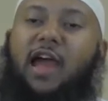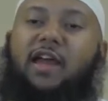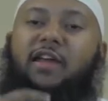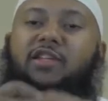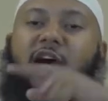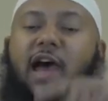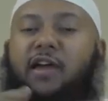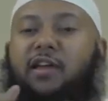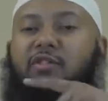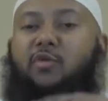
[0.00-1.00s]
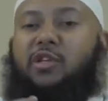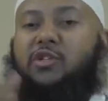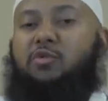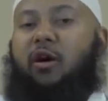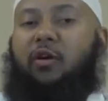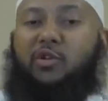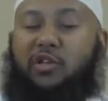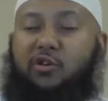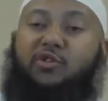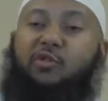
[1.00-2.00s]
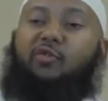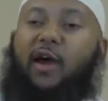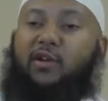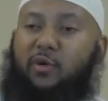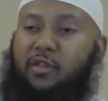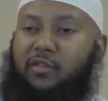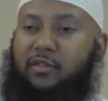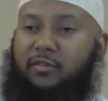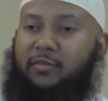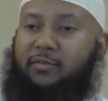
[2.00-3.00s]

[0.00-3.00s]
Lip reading: and he tied it with his sword, which he used to fight with.